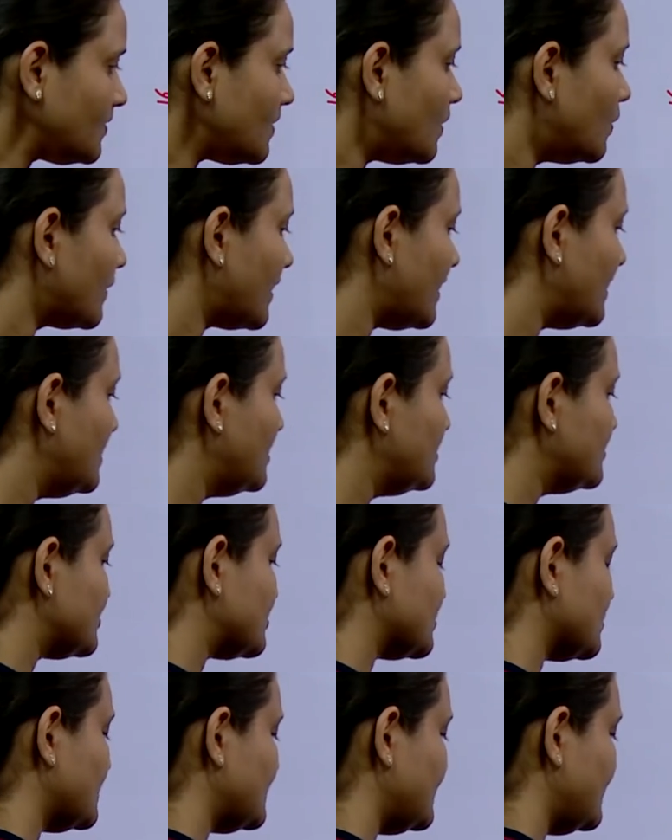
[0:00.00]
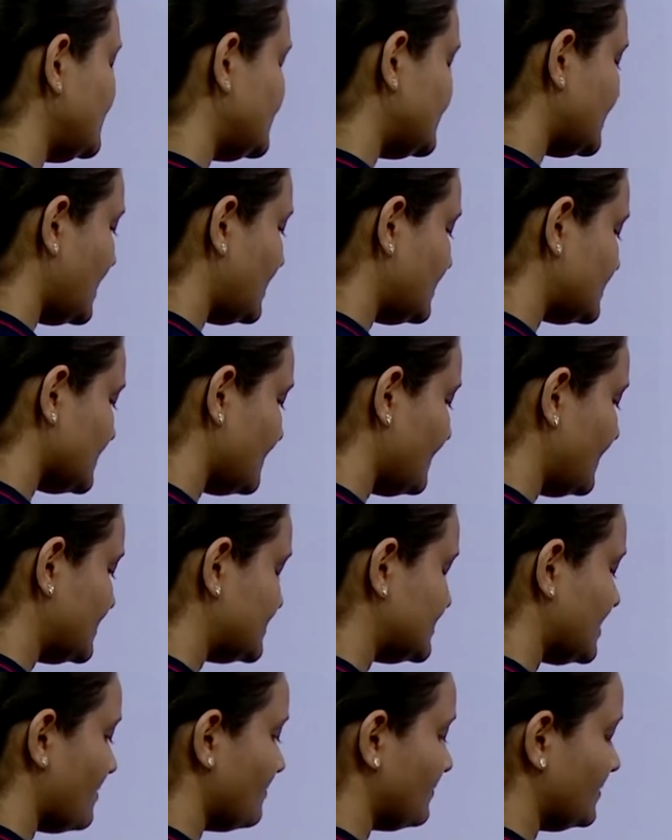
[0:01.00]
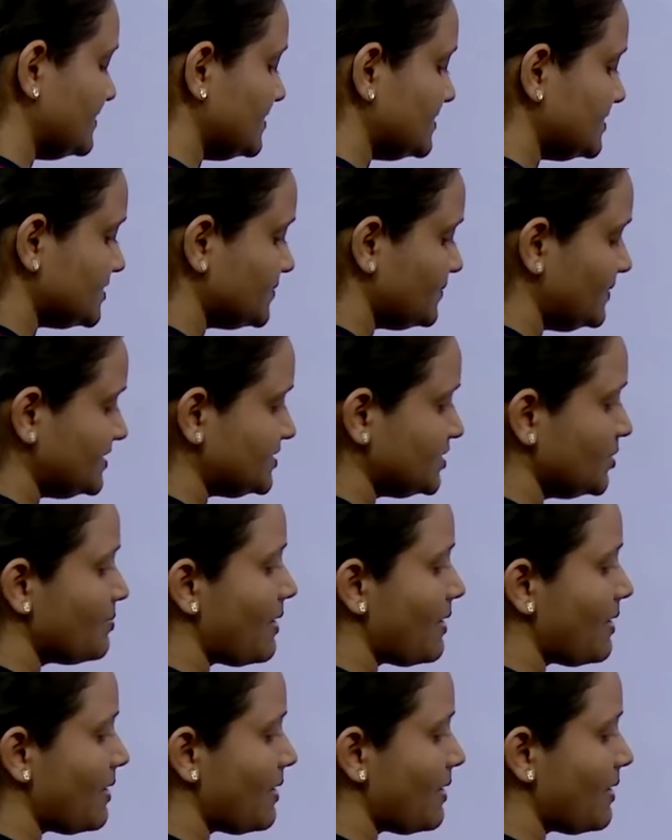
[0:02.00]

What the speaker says: Okay, so these are some examples. This is bleaching